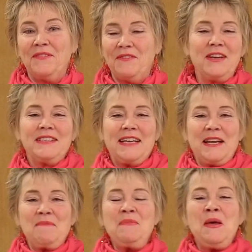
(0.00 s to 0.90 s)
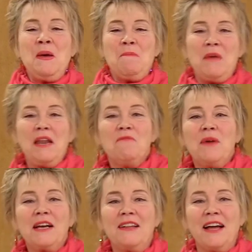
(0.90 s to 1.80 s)
Very exciting. Many of
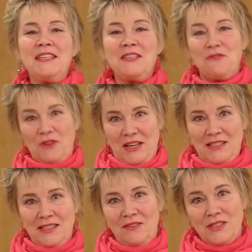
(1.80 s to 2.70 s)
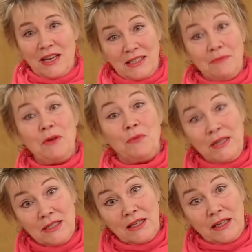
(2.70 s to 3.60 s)
my clients and friends have said to me
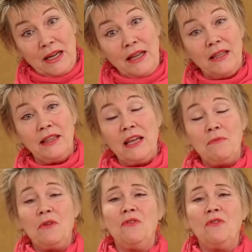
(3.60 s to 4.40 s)
recently that they've been